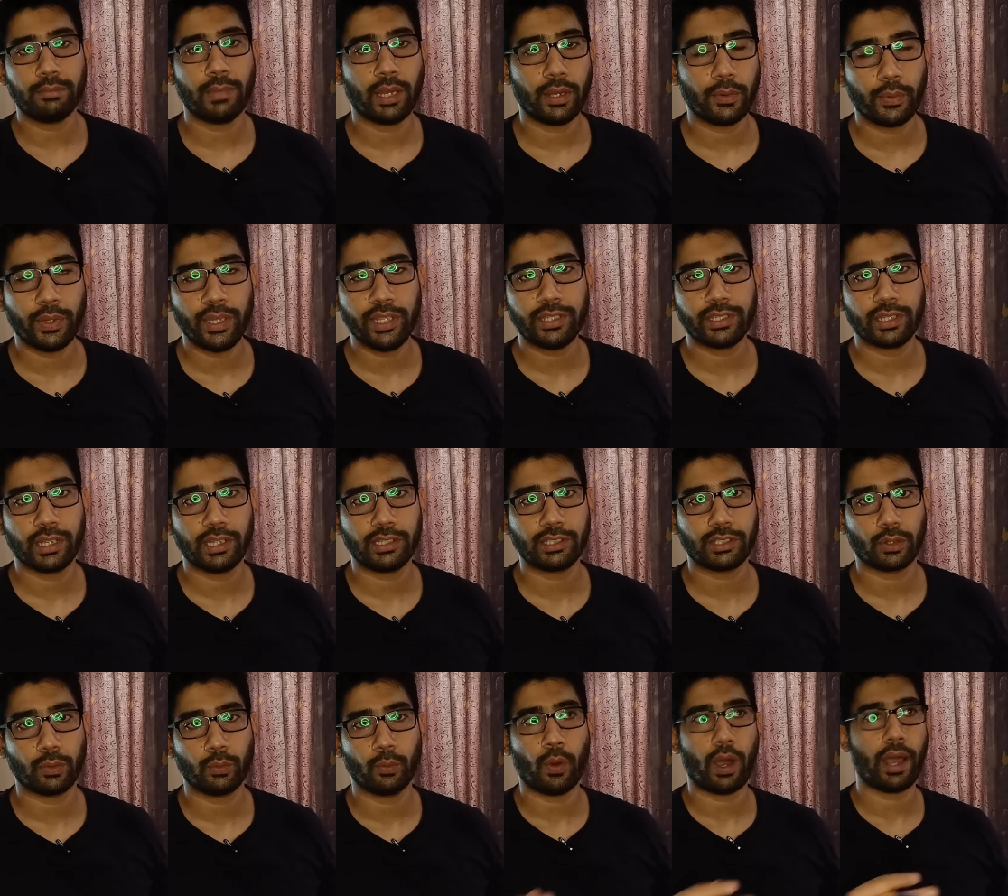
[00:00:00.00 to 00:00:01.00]
my research
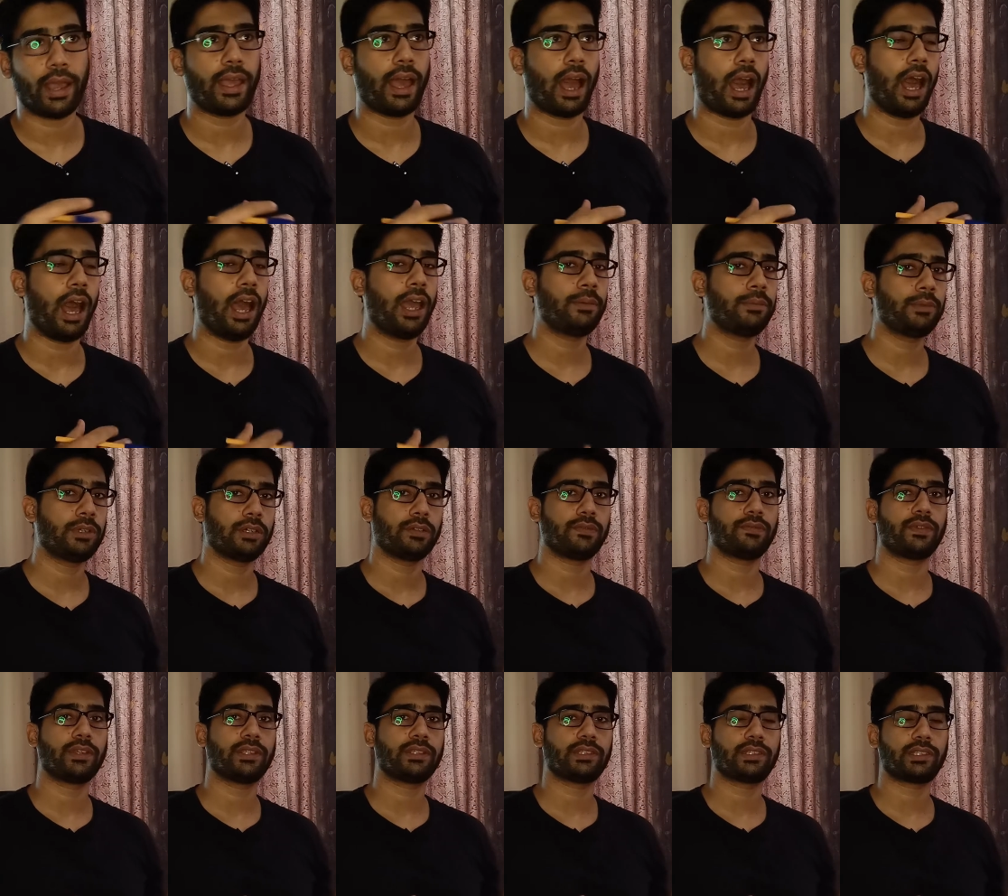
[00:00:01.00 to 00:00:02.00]
on why I'm
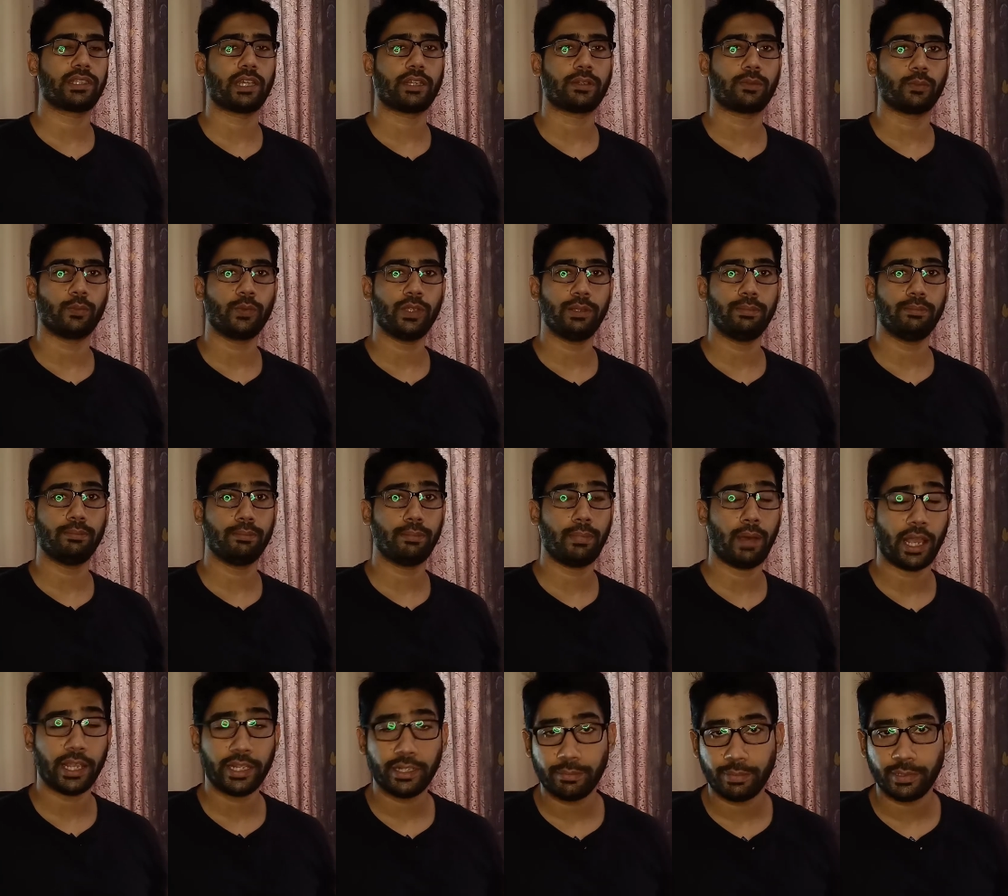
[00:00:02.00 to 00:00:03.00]
convinced that we
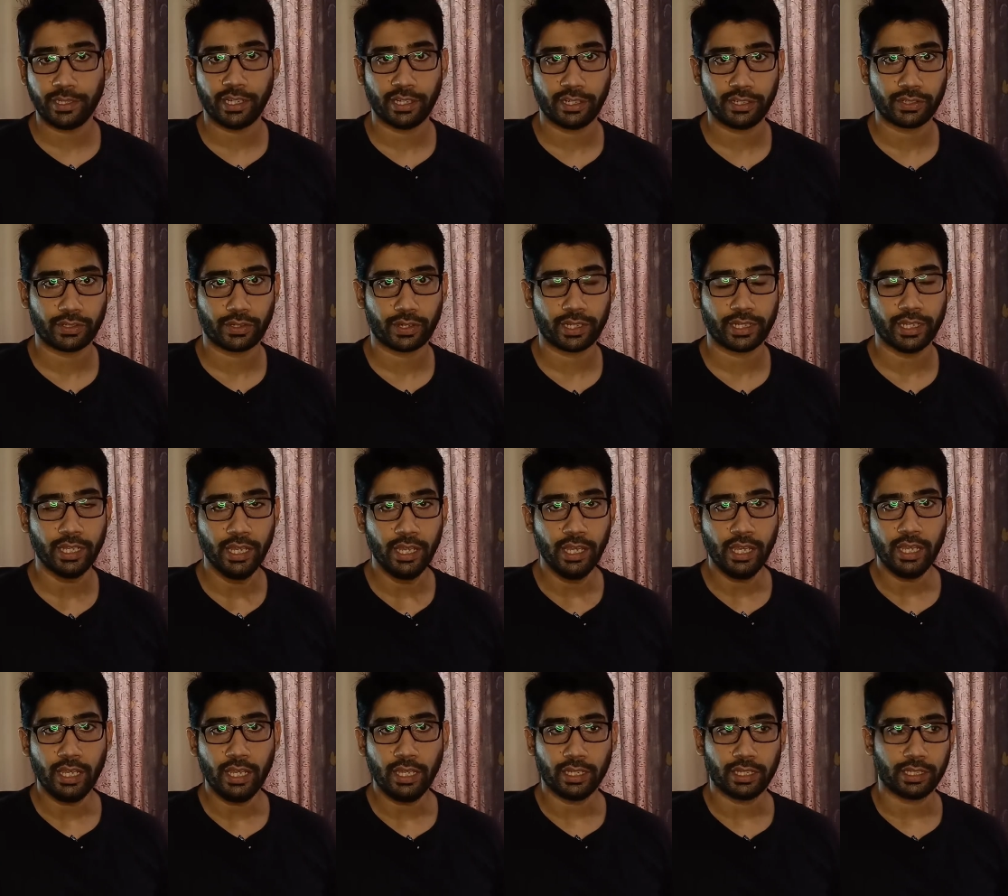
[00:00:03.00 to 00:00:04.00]
might be entering
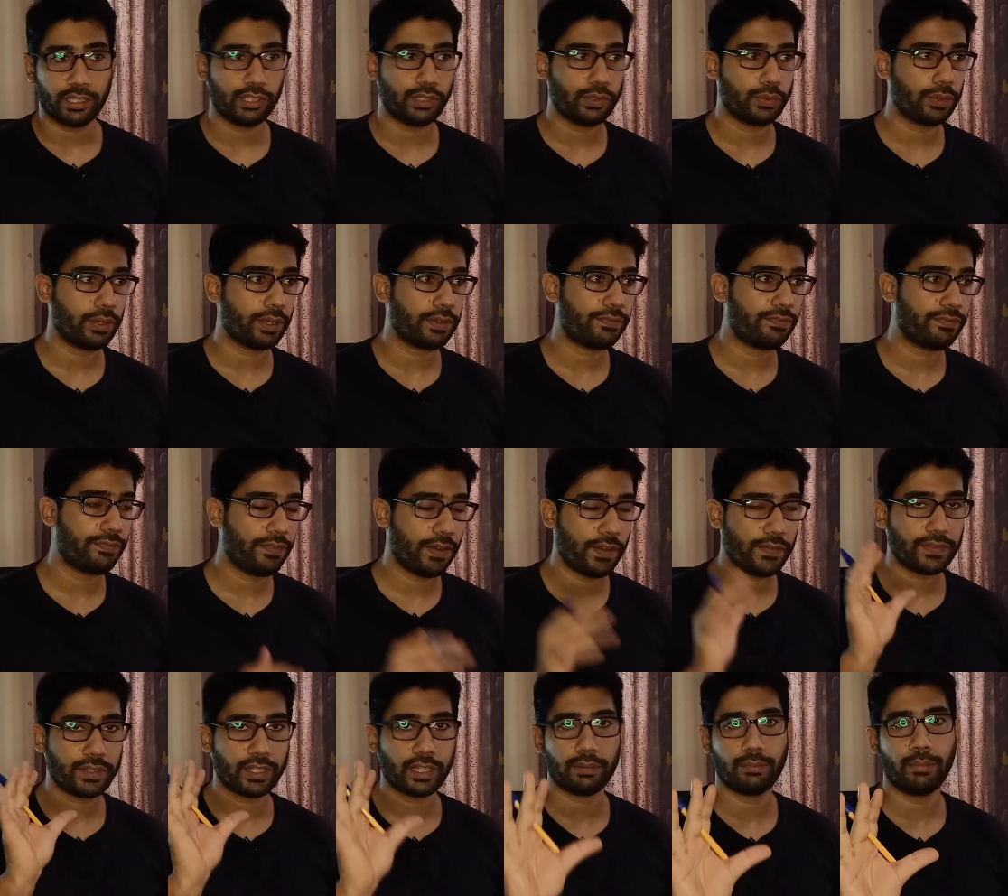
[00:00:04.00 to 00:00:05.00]
into a
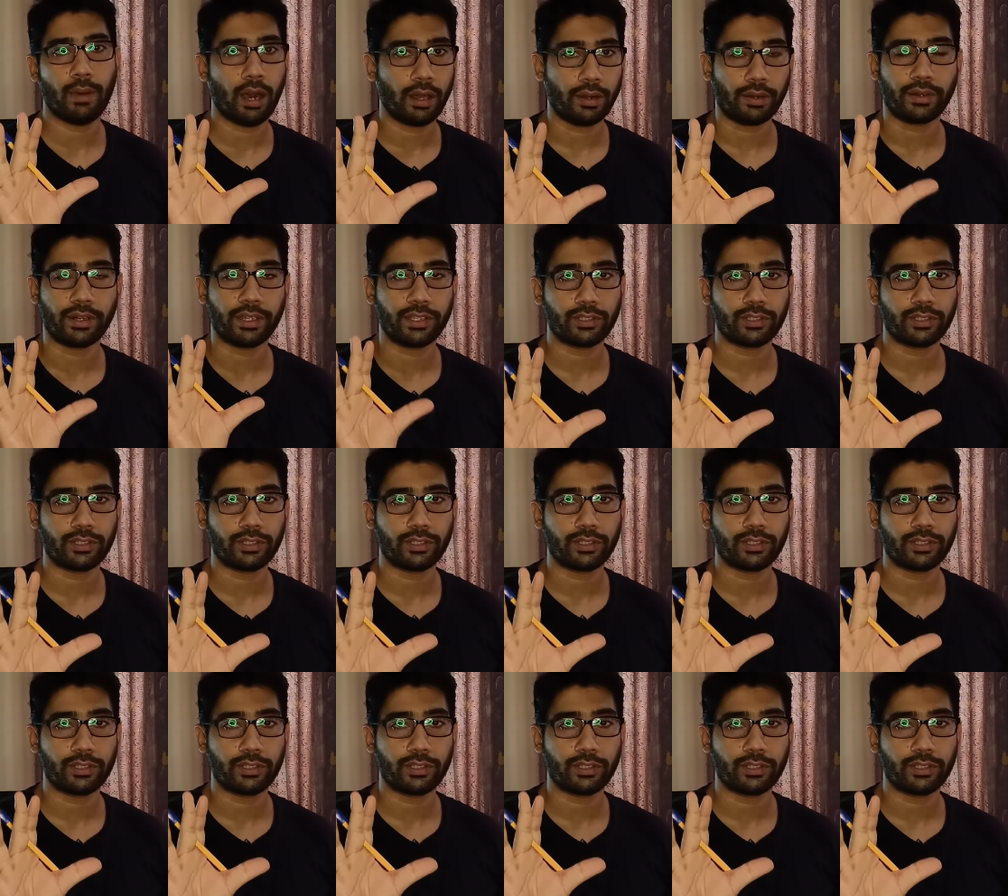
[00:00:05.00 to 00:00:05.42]
fifth commodity